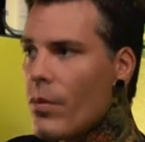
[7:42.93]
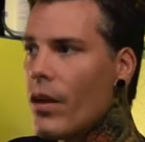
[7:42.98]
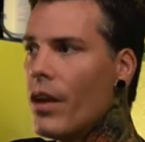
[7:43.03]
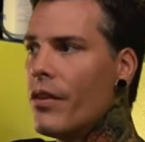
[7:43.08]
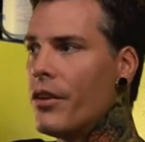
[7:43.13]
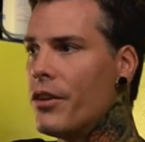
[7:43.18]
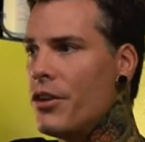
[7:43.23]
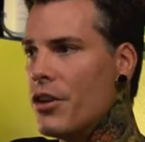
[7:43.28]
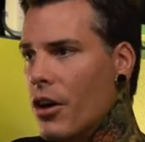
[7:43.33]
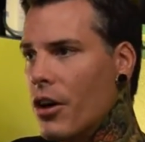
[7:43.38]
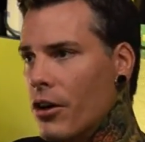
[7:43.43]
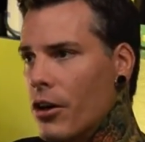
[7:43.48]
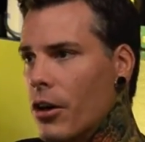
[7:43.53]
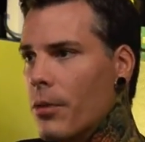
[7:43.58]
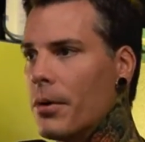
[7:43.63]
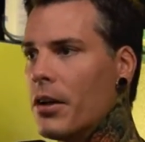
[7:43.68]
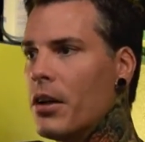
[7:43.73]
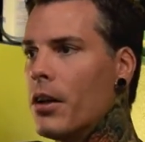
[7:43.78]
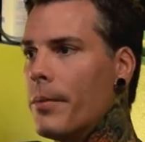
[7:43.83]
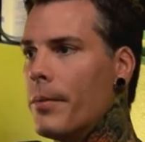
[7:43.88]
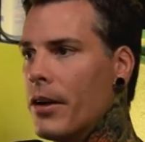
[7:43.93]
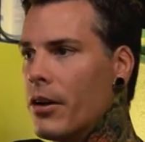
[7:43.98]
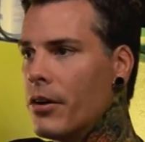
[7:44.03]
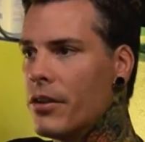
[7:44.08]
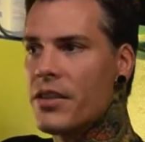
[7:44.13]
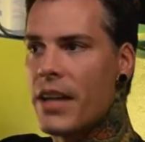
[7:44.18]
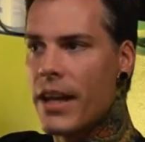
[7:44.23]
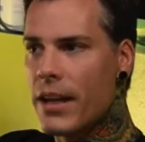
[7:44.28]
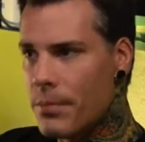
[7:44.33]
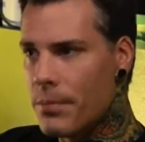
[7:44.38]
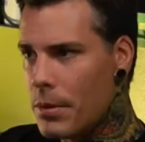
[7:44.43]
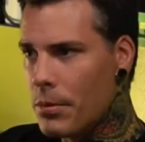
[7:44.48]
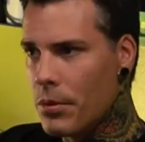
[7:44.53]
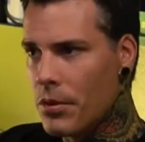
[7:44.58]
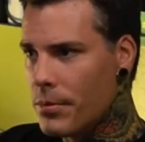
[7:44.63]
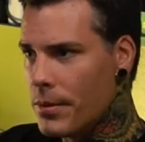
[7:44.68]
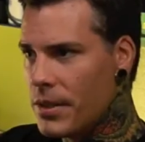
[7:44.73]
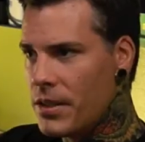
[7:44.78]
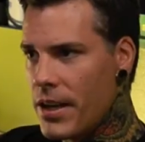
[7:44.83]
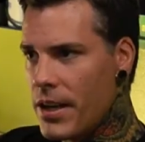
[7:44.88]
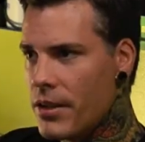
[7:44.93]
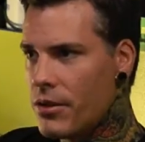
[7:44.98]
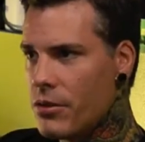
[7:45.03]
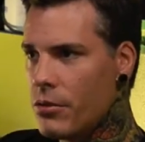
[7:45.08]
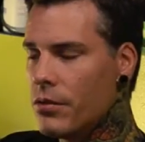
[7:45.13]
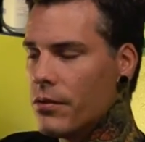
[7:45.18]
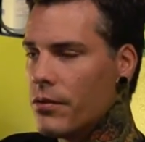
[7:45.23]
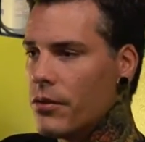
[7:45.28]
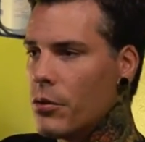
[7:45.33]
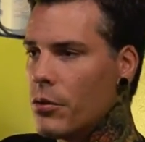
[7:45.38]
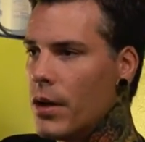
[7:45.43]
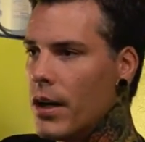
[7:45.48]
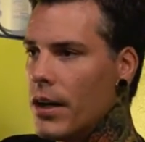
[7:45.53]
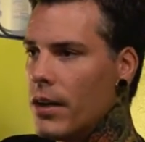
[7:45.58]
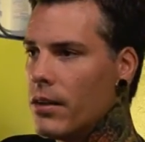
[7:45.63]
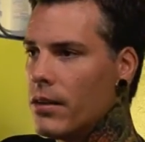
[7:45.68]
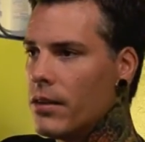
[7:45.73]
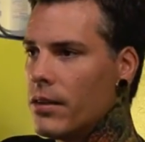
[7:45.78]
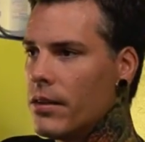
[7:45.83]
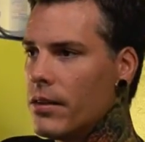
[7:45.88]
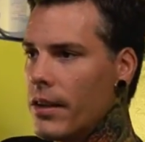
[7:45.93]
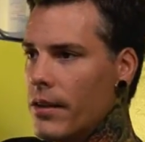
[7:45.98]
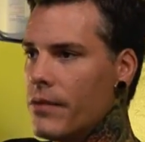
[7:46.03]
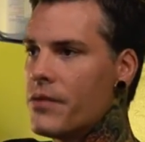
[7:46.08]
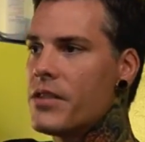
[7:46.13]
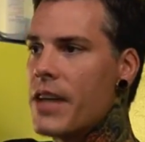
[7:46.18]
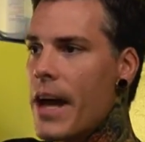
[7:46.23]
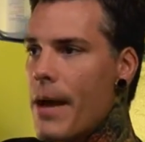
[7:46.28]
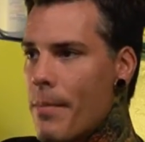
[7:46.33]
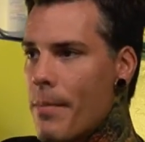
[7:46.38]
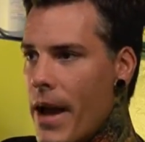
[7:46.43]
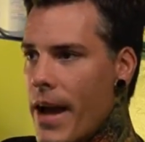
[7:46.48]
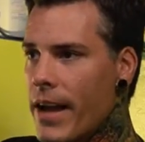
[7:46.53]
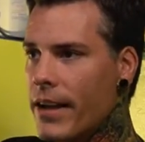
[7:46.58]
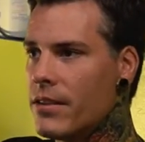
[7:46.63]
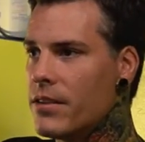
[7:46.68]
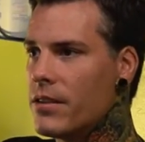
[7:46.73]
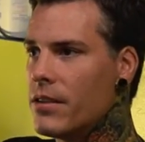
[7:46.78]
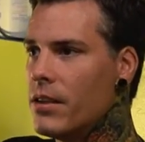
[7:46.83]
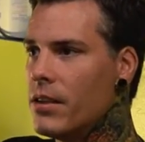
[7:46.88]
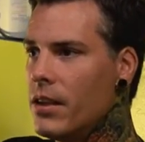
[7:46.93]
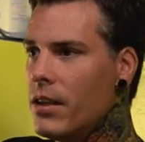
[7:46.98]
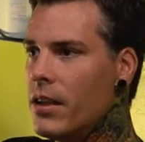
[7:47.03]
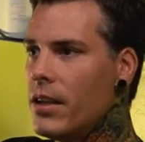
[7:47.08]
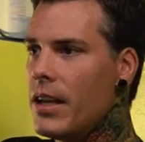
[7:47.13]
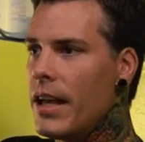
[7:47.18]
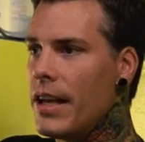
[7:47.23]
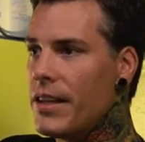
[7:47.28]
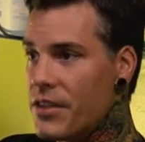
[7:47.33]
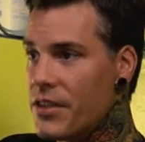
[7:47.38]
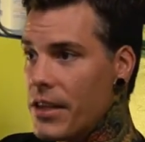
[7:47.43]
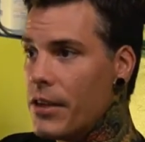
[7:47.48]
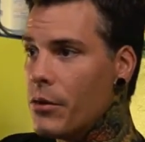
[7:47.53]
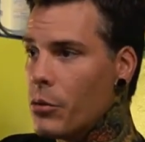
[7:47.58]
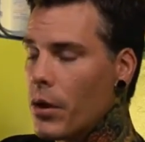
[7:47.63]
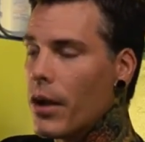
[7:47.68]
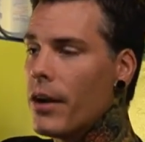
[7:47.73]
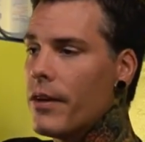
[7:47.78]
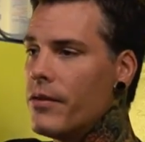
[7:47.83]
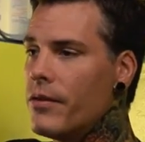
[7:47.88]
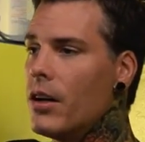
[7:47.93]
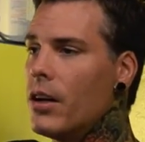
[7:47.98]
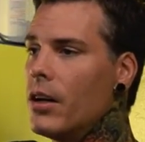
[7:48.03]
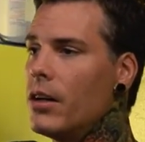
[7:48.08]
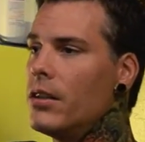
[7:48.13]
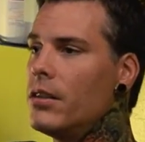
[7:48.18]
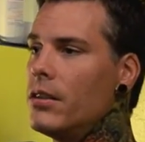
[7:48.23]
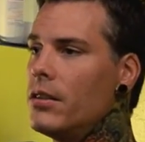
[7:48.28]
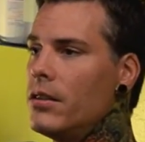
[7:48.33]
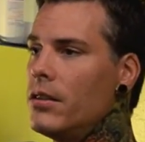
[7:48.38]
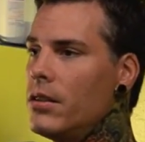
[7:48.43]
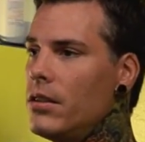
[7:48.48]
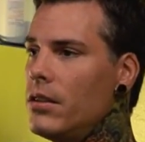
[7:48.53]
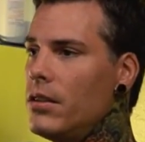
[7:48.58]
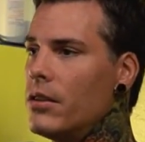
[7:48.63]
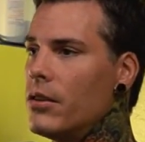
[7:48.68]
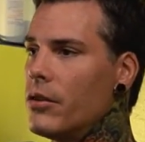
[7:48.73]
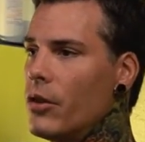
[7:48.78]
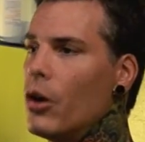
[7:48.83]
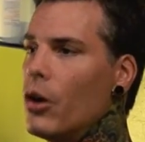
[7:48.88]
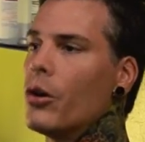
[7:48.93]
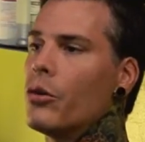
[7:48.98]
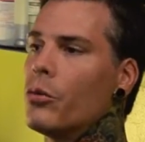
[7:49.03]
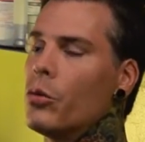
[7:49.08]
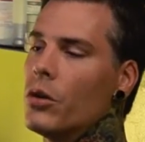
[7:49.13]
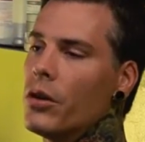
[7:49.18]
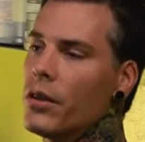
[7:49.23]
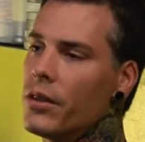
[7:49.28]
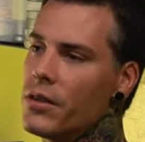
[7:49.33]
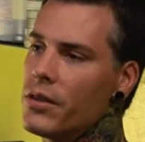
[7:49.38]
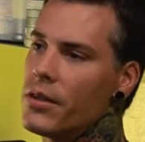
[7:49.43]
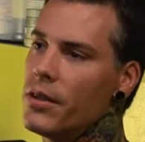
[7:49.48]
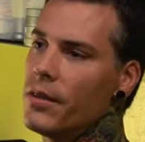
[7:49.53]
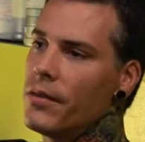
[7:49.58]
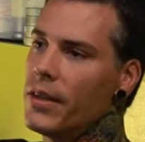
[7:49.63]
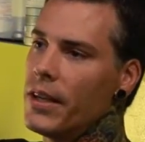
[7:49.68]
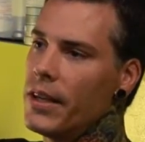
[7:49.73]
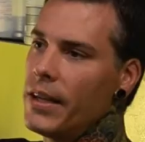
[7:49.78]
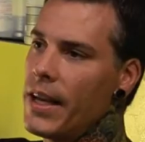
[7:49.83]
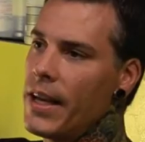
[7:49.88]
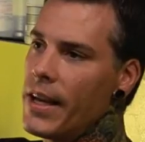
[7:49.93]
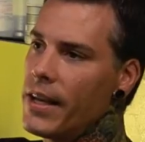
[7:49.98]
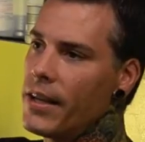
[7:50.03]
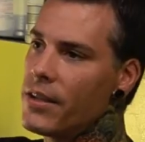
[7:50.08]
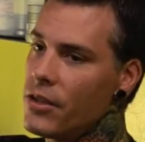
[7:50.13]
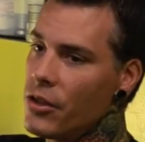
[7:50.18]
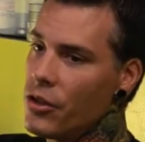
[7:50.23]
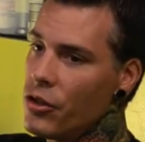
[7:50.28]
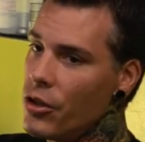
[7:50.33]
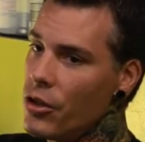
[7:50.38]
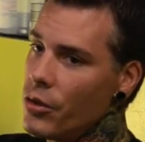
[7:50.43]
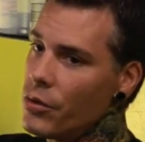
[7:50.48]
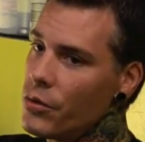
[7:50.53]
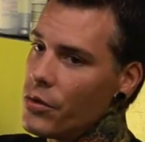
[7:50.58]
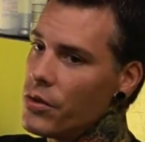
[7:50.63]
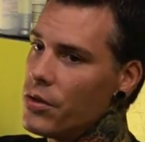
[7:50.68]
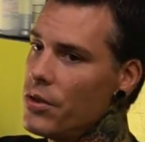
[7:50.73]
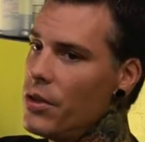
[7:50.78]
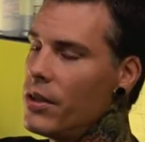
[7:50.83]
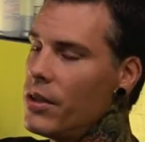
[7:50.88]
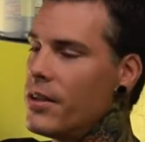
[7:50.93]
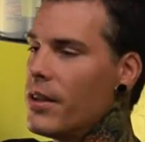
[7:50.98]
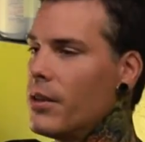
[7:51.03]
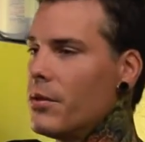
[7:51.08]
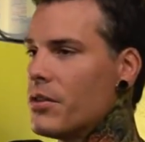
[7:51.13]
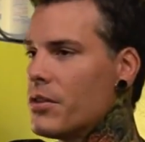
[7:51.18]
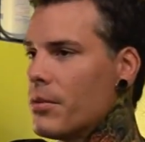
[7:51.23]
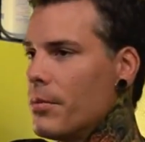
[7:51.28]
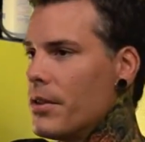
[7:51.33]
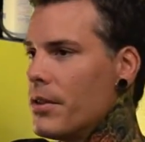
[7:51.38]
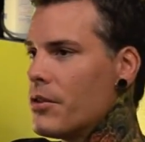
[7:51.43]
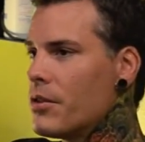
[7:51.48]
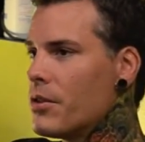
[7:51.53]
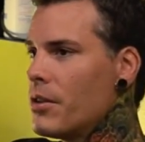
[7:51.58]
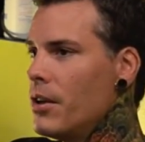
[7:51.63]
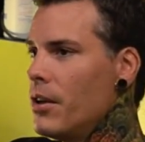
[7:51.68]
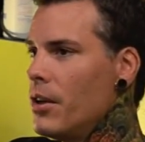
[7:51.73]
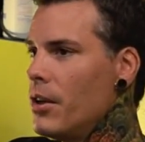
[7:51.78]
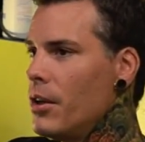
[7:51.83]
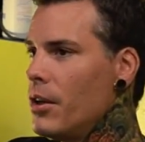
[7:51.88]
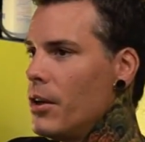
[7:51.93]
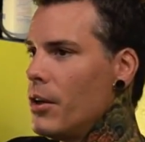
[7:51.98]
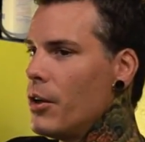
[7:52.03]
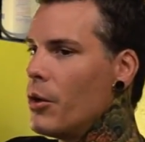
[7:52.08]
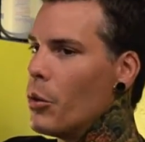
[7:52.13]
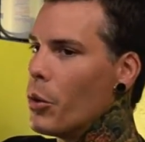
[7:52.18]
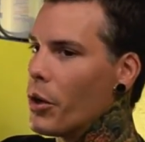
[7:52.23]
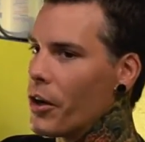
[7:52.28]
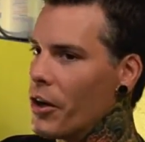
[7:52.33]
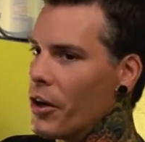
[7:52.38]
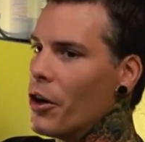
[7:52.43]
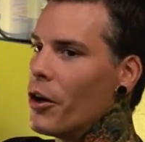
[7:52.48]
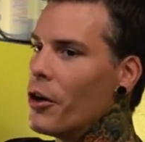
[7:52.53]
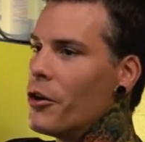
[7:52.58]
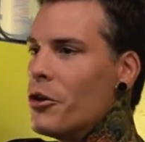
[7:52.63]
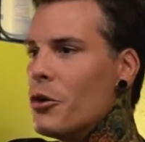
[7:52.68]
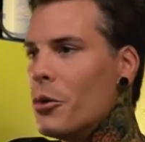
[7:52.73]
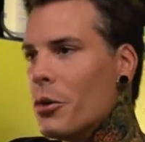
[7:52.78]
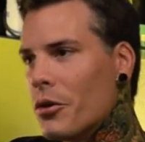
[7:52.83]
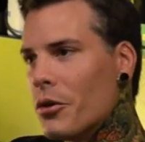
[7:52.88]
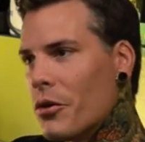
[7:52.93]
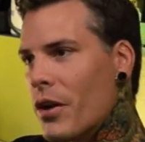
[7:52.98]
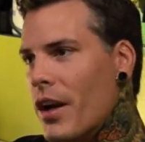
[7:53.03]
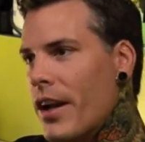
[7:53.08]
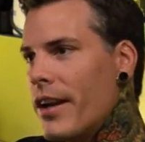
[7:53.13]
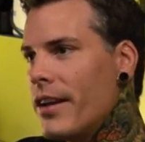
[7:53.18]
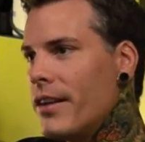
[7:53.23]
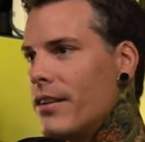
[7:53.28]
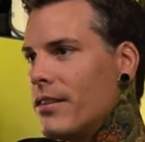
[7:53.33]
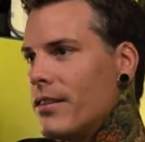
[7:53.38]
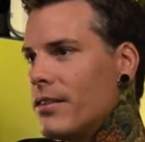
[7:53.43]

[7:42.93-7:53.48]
the younger up and coming artists and the people that have been tattooing for a while that have sat back and seen what I've done and, you know, the hard work and stuff like that. Because it shows. You can tell when somebody's working hard and doing it right